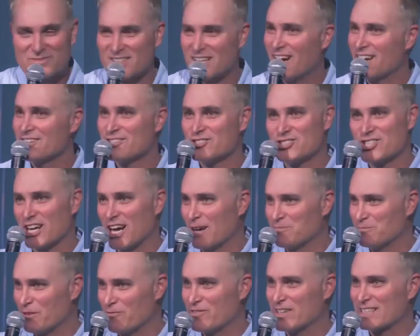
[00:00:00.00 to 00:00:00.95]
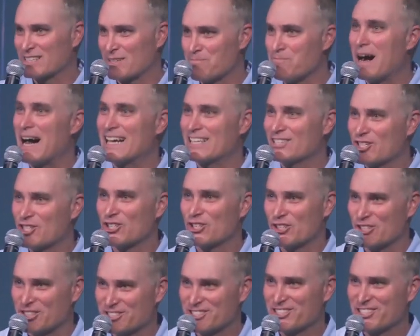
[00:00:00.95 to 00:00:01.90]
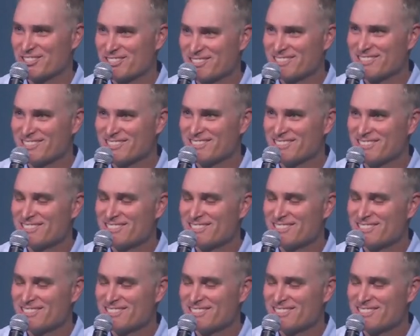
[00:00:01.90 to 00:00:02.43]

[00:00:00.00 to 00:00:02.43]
It's not your job to fix my church.